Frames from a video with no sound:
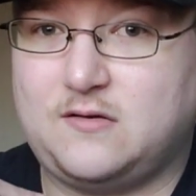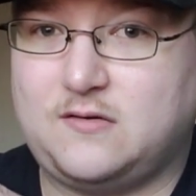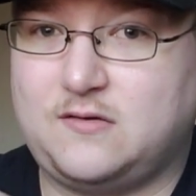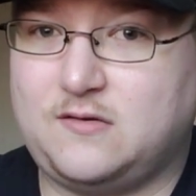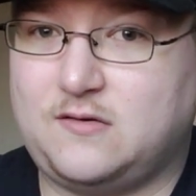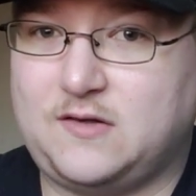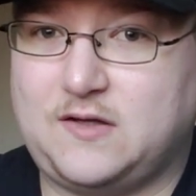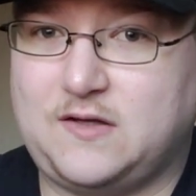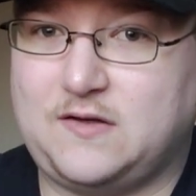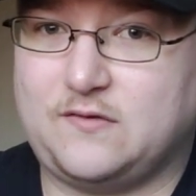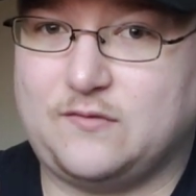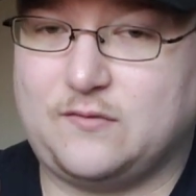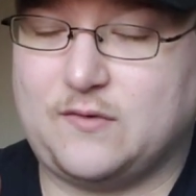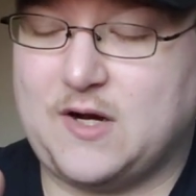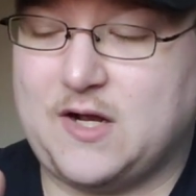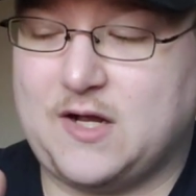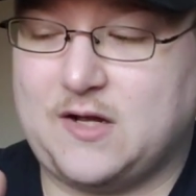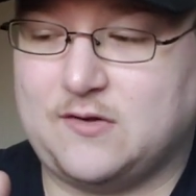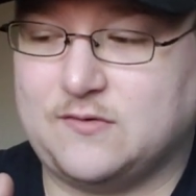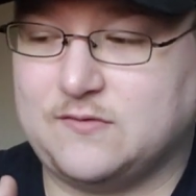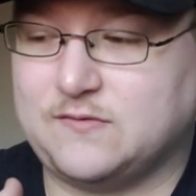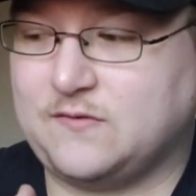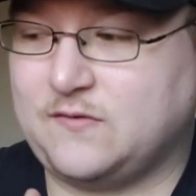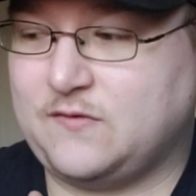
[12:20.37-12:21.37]
these
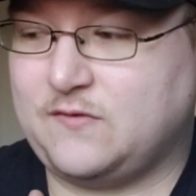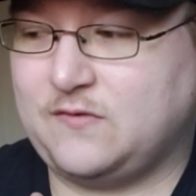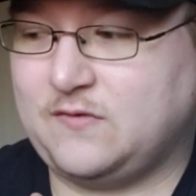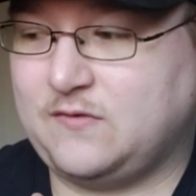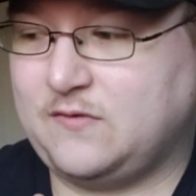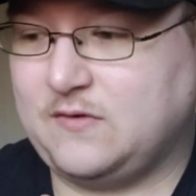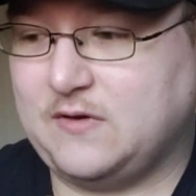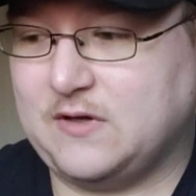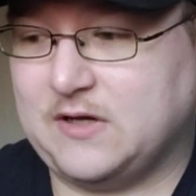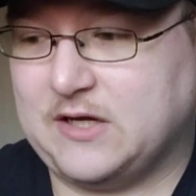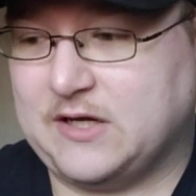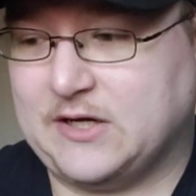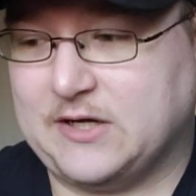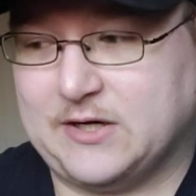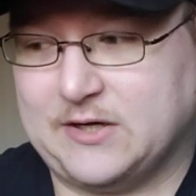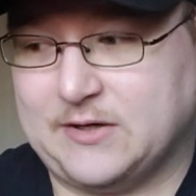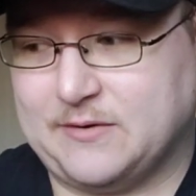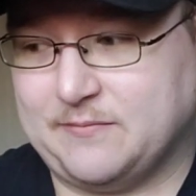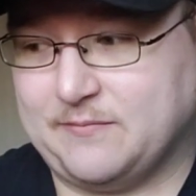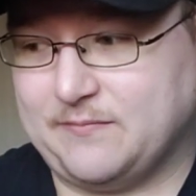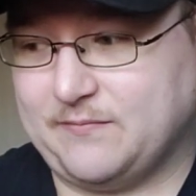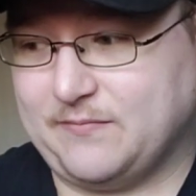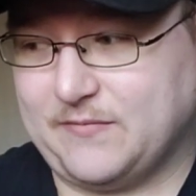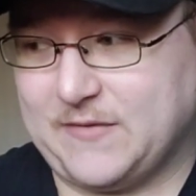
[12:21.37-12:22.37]
rounds,
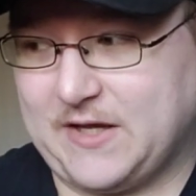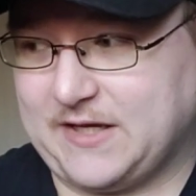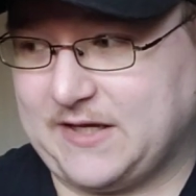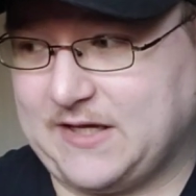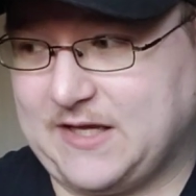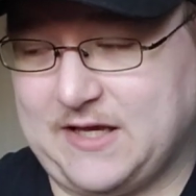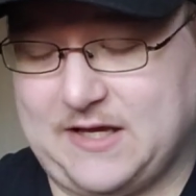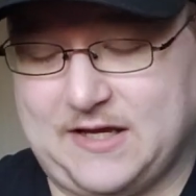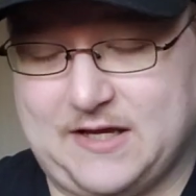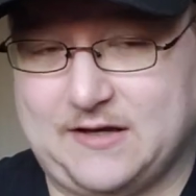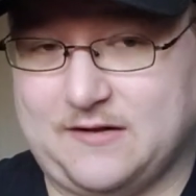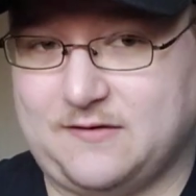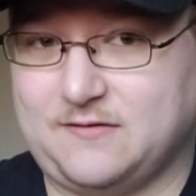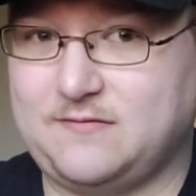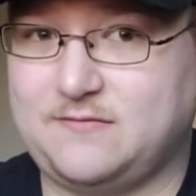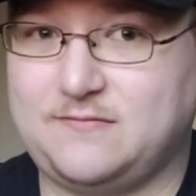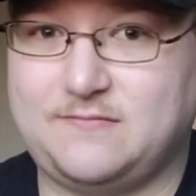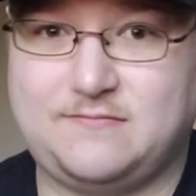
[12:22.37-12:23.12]
I can't